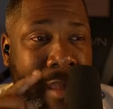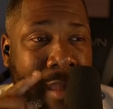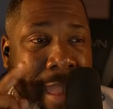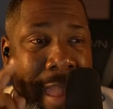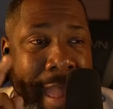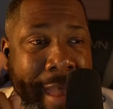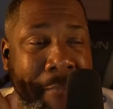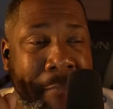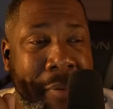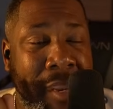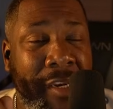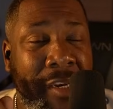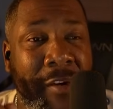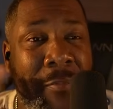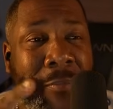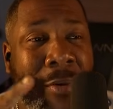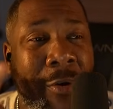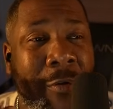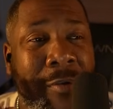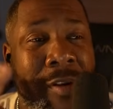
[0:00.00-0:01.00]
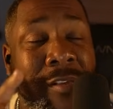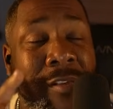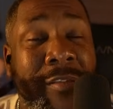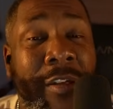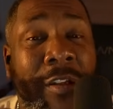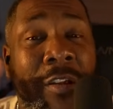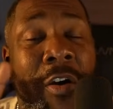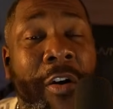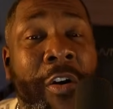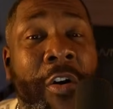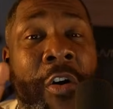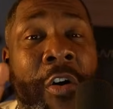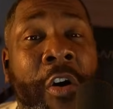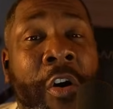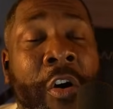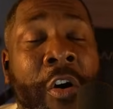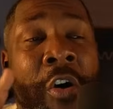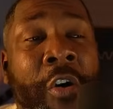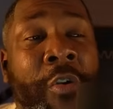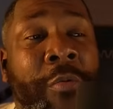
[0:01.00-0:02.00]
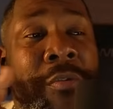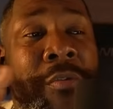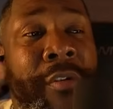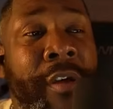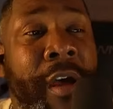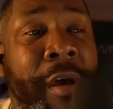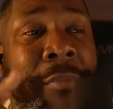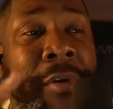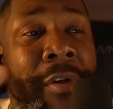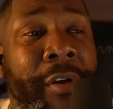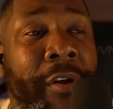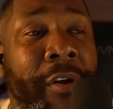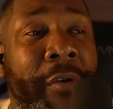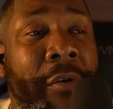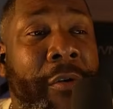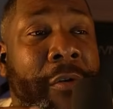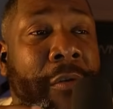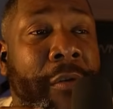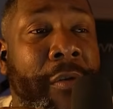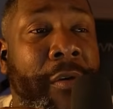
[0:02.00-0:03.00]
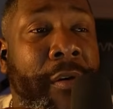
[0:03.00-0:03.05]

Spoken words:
I picked up on this a long time ago